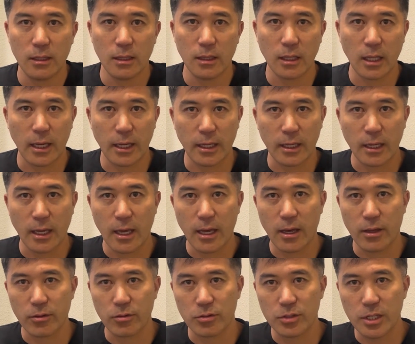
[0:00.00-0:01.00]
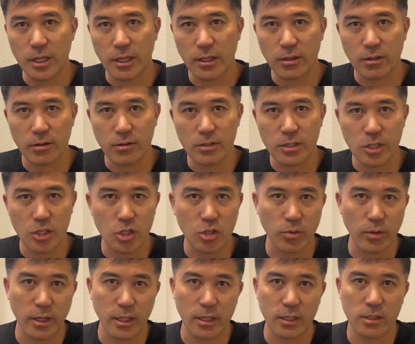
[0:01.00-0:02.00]
like how their teeth are
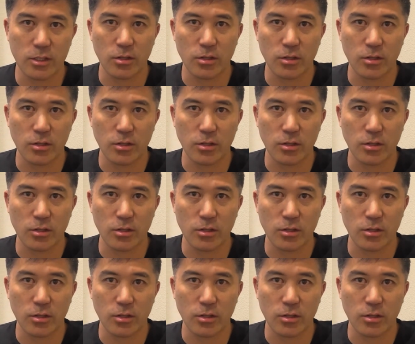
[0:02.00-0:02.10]
situated,